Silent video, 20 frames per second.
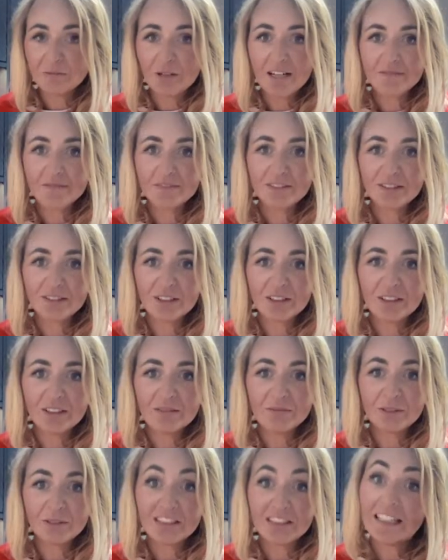wife and daughter
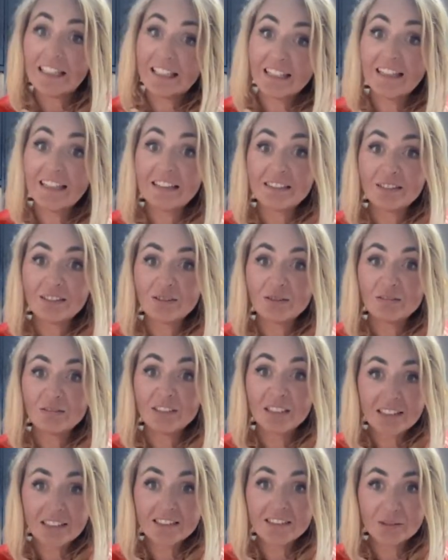want to eat
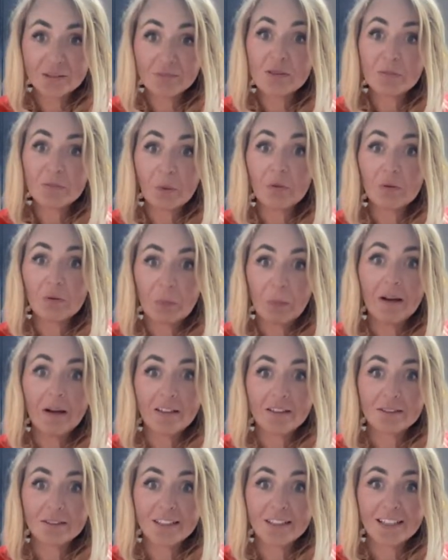an incident response
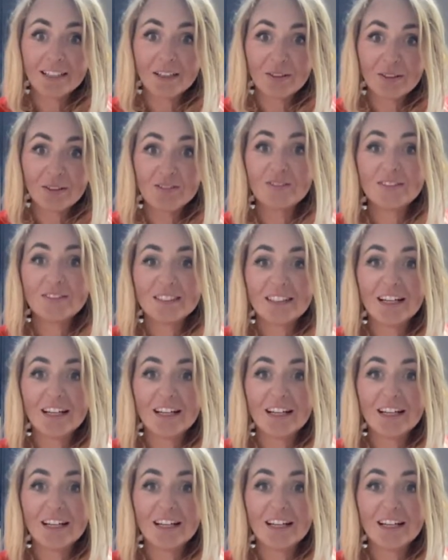burger right now because